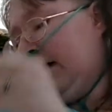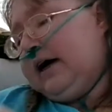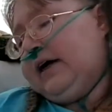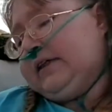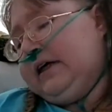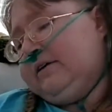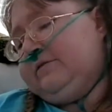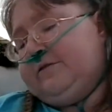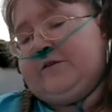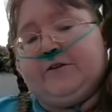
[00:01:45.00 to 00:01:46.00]
I take
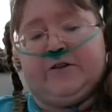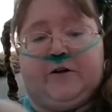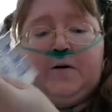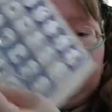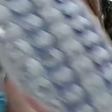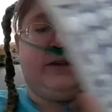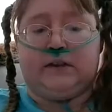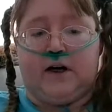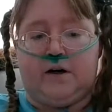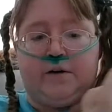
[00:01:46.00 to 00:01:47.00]

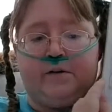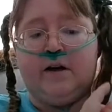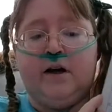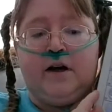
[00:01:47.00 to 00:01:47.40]
fludrocortisone,